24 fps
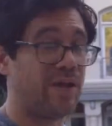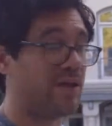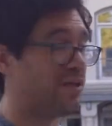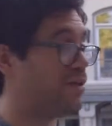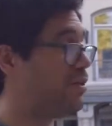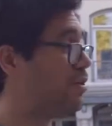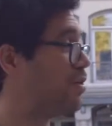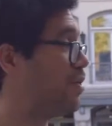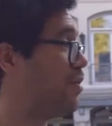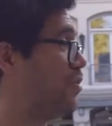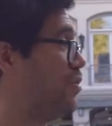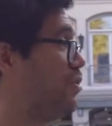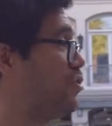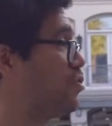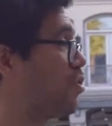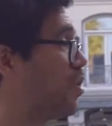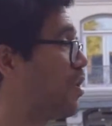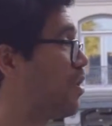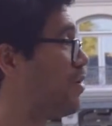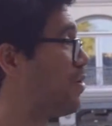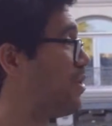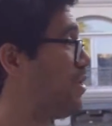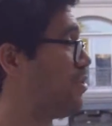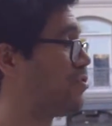You know, these
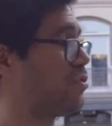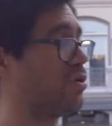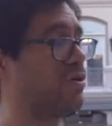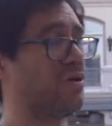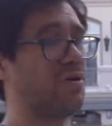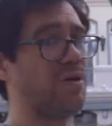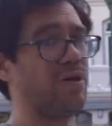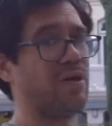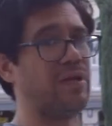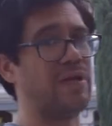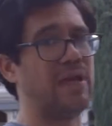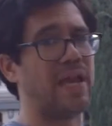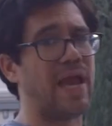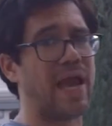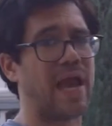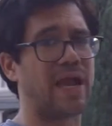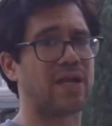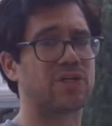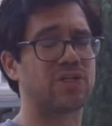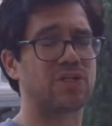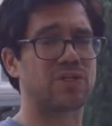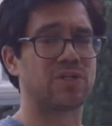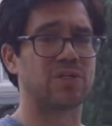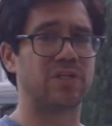are
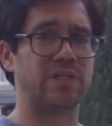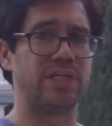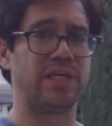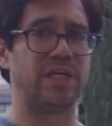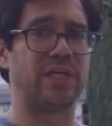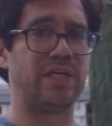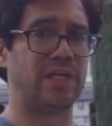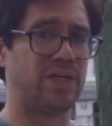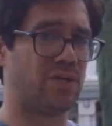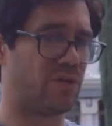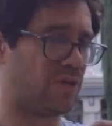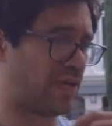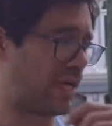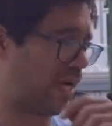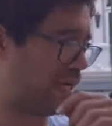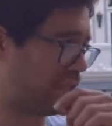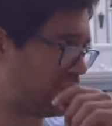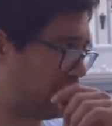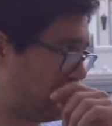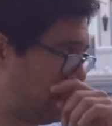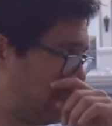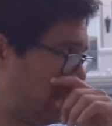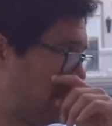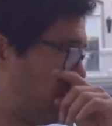nationally and
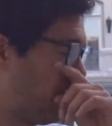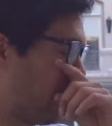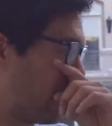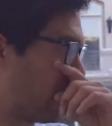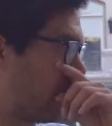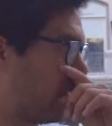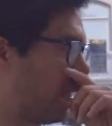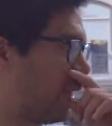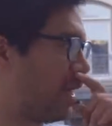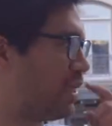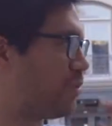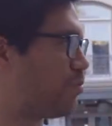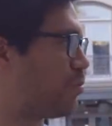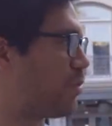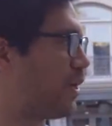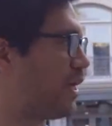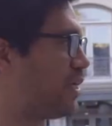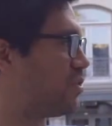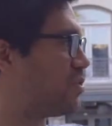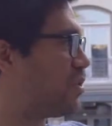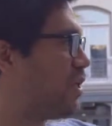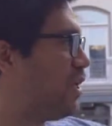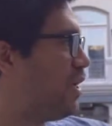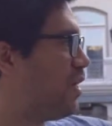internationally recognized
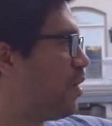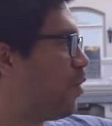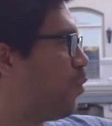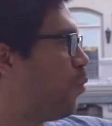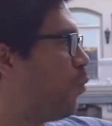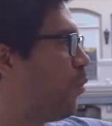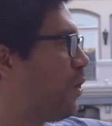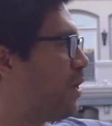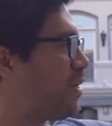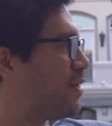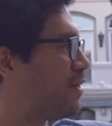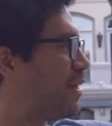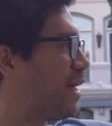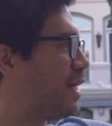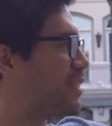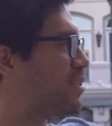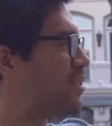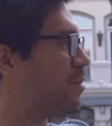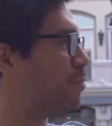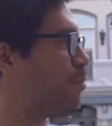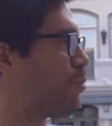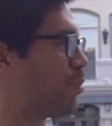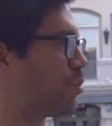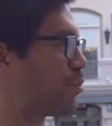brands.
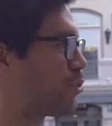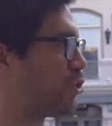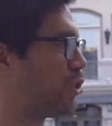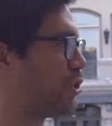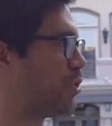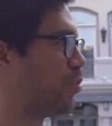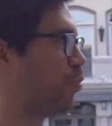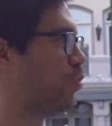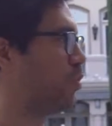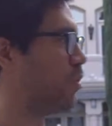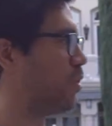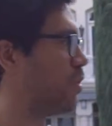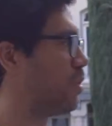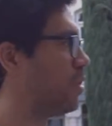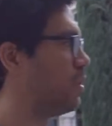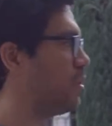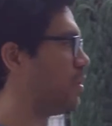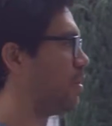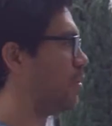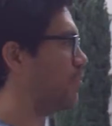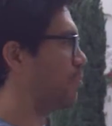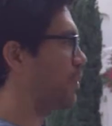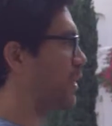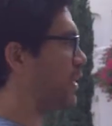That's a bullshit word,
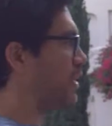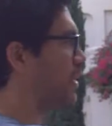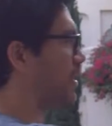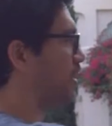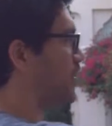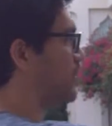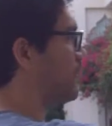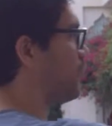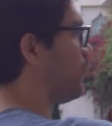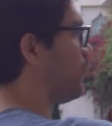because